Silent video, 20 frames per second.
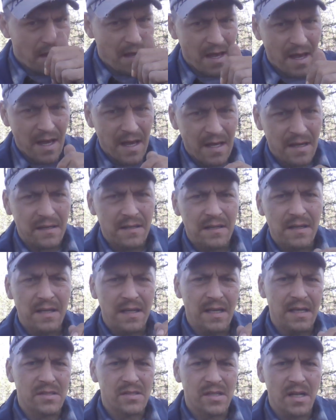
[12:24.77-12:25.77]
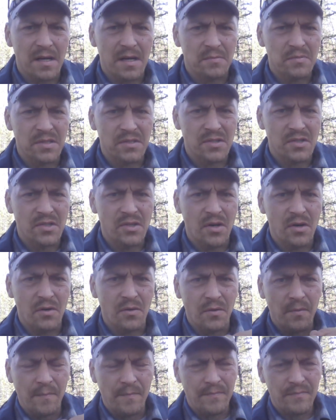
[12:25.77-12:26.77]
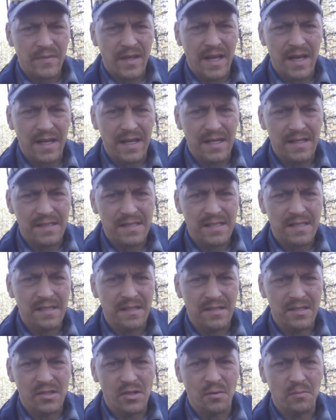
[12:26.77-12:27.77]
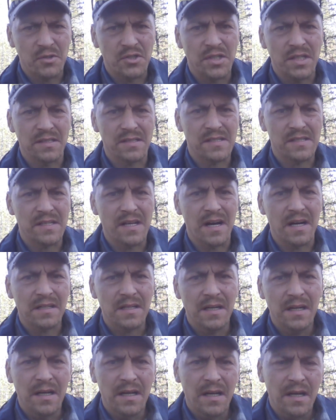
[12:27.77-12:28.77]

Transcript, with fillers: And he stops in snow and gets the snow machine stuck.